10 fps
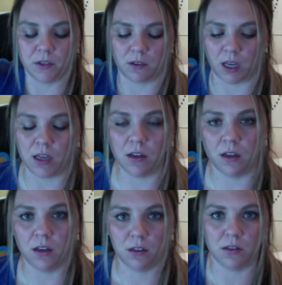Okay,
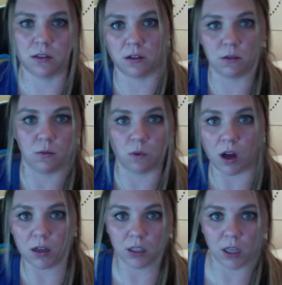so
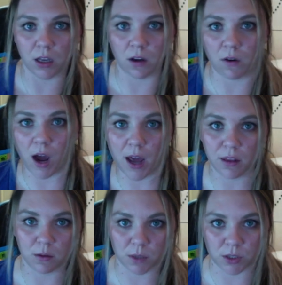water can go
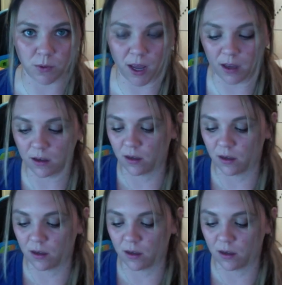either which way.